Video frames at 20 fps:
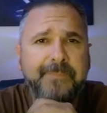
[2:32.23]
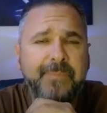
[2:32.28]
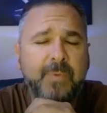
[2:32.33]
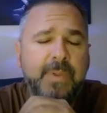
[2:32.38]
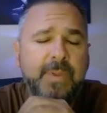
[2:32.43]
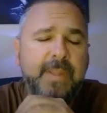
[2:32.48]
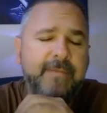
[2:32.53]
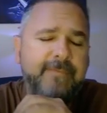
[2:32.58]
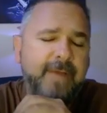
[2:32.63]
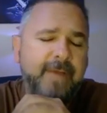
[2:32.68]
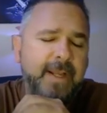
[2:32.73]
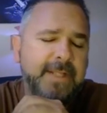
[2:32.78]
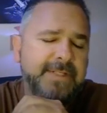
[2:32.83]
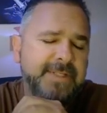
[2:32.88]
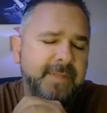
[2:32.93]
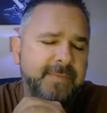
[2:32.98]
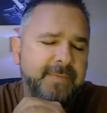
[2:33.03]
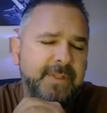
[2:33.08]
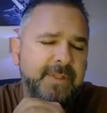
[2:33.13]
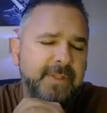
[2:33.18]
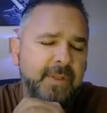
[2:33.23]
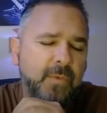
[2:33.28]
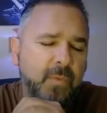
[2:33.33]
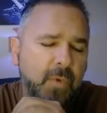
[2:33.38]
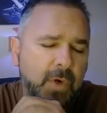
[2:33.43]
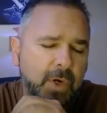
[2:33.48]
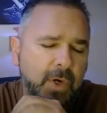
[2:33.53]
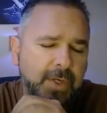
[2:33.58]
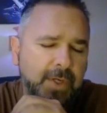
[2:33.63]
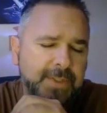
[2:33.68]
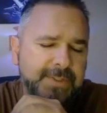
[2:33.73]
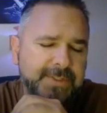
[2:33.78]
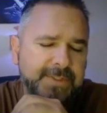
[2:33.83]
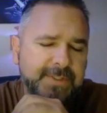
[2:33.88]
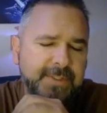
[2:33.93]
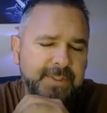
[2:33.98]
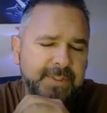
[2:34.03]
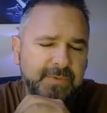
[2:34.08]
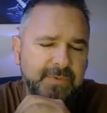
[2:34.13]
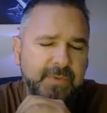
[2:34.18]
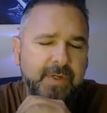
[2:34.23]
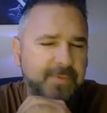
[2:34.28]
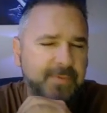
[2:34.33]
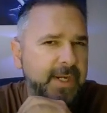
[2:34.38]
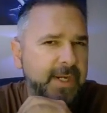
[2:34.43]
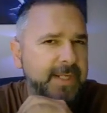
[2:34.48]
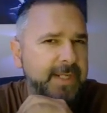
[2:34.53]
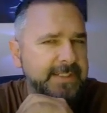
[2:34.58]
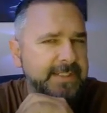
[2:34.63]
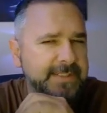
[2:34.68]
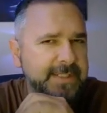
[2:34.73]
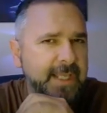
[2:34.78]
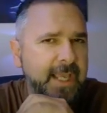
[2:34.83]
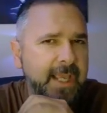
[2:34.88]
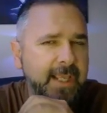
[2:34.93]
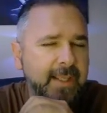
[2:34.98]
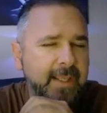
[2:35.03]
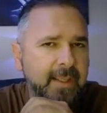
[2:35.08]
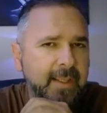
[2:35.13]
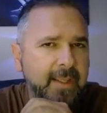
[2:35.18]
When they find something that works, is what I'm trying to say.